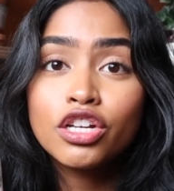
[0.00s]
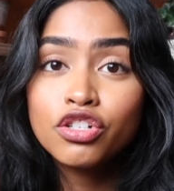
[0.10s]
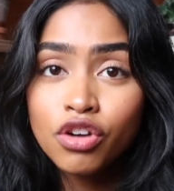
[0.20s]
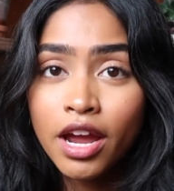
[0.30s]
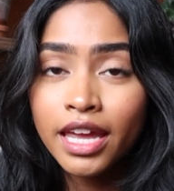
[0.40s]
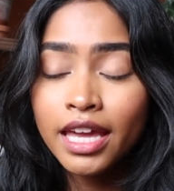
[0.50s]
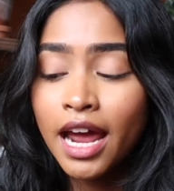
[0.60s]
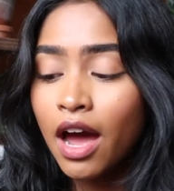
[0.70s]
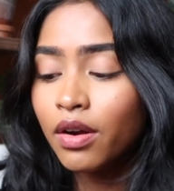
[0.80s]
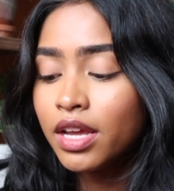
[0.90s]
trying it
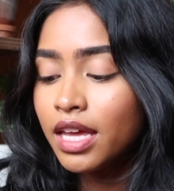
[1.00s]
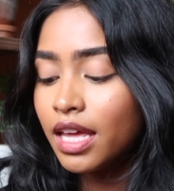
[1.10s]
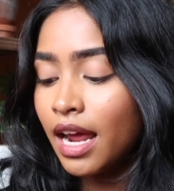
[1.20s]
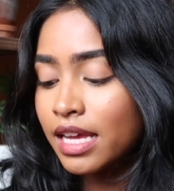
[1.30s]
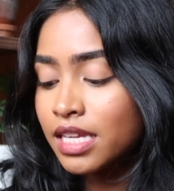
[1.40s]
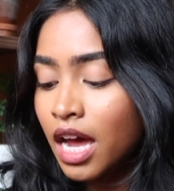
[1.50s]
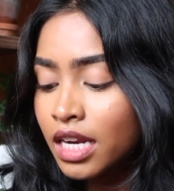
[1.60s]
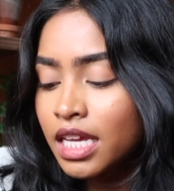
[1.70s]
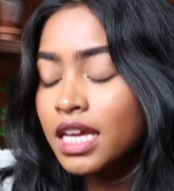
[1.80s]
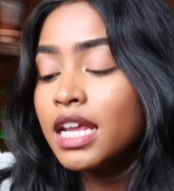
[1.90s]
out. It has
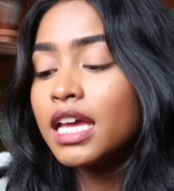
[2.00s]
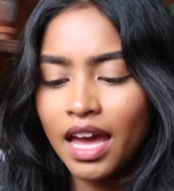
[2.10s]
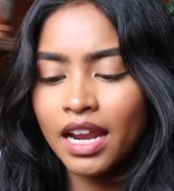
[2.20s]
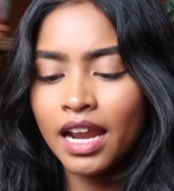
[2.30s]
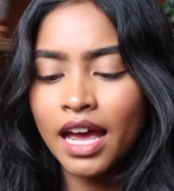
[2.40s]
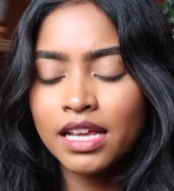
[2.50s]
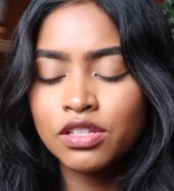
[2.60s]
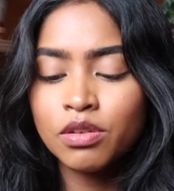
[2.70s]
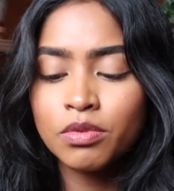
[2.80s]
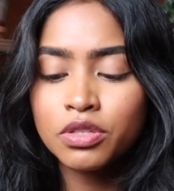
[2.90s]
honey in it, and it has
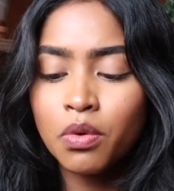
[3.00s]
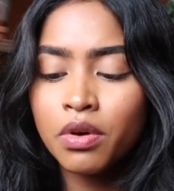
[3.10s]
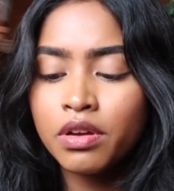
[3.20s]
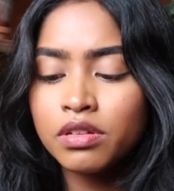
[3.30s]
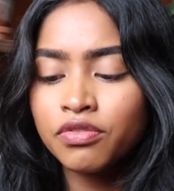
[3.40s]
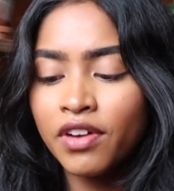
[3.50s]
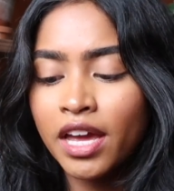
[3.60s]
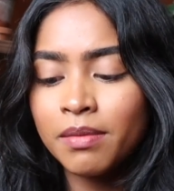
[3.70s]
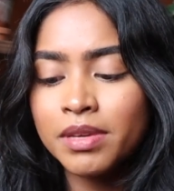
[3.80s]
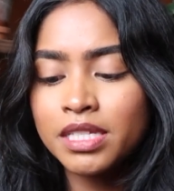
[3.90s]
numerous oils,
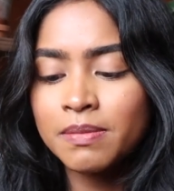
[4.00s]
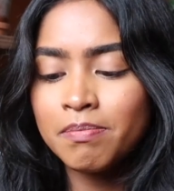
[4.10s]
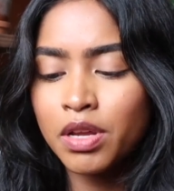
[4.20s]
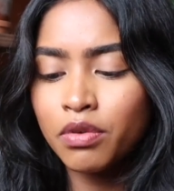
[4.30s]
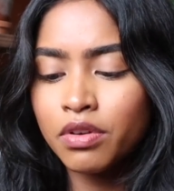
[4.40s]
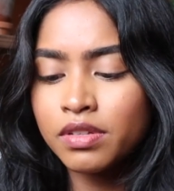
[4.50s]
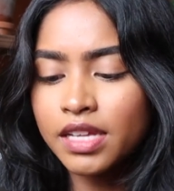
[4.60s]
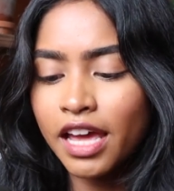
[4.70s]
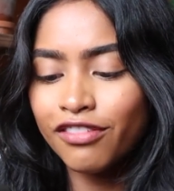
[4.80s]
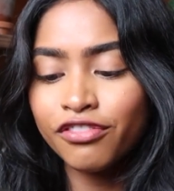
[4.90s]
vitamins, minerals,
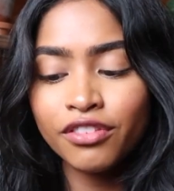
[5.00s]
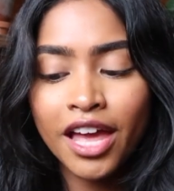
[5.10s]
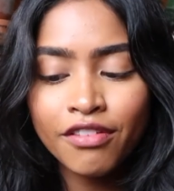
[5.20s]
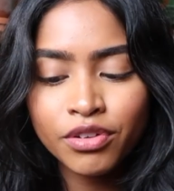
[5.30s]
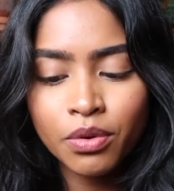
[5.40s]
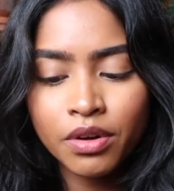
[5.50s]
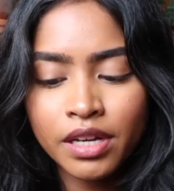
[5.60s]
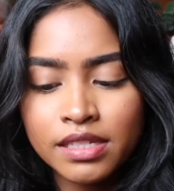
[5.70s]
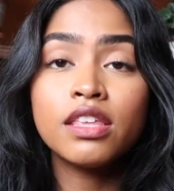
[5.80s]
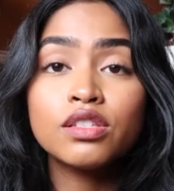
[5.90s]
and
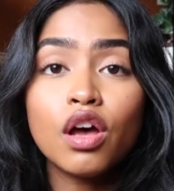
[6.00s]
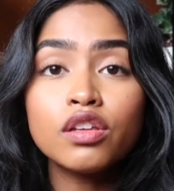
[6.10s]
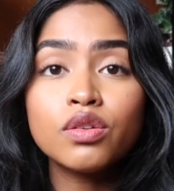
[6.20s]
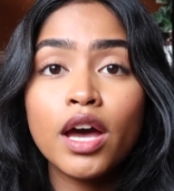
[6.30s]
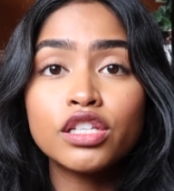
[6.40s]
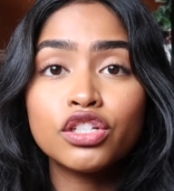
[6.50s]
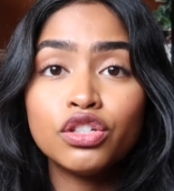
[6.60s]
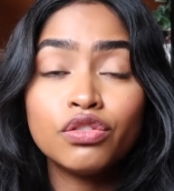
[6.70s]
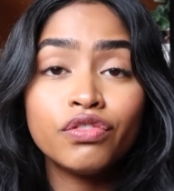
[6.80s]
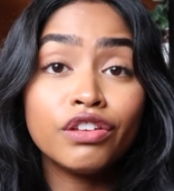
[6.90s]
flavonoids. This also has a
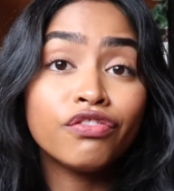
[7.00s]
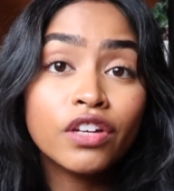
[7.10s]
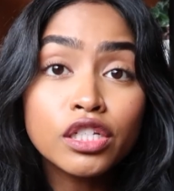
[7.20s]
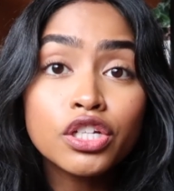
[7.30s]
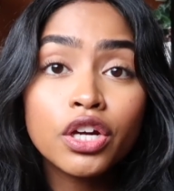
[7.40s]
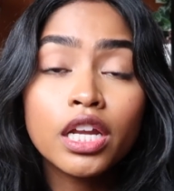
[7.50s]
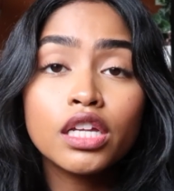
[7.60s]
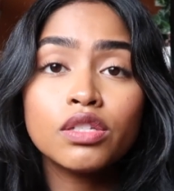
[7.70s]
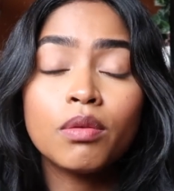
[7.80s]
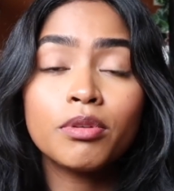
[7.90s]
UV filter in
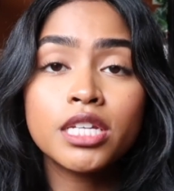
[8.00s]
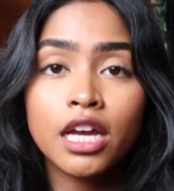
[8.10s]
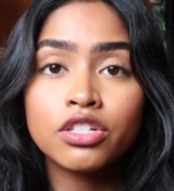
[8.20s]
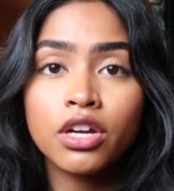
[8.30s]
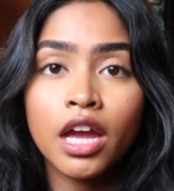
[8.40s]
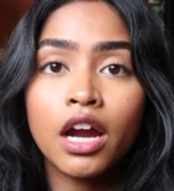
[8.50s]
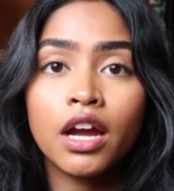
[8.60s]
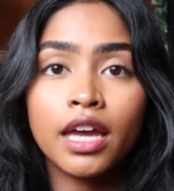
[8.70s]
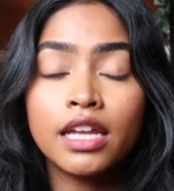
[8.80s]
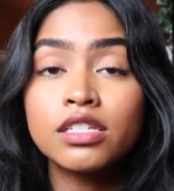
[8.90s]
it, so it protects your hair
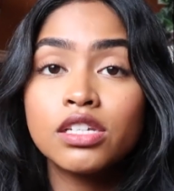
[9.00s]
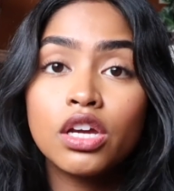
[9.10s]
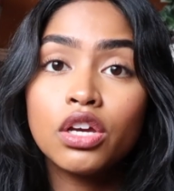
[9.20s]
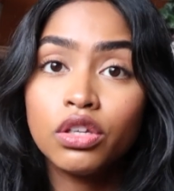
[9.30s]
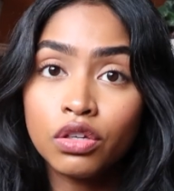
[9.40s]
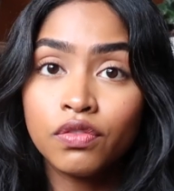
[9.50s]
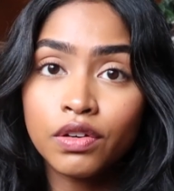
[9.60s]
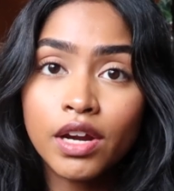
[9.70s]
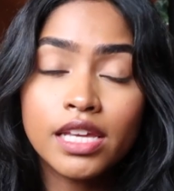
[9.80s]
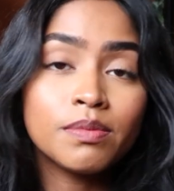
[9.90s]
against
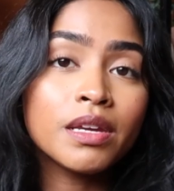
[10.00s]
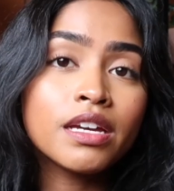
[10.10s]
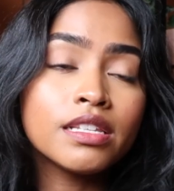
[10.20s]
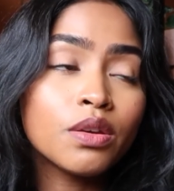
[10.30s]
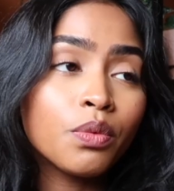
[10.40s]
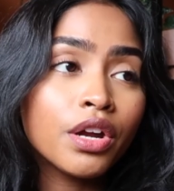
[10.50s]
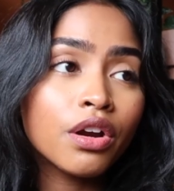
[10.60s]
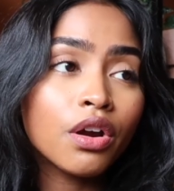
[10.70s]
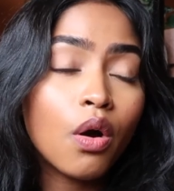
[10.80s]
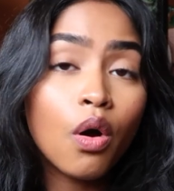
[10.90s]
UV rays, because we
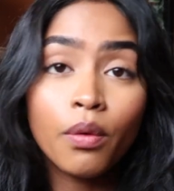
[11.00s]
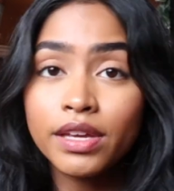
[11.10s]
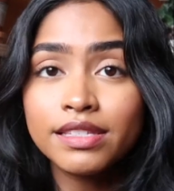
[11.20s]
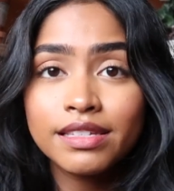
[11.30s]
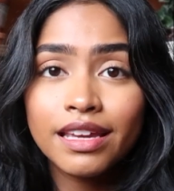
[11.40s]
are always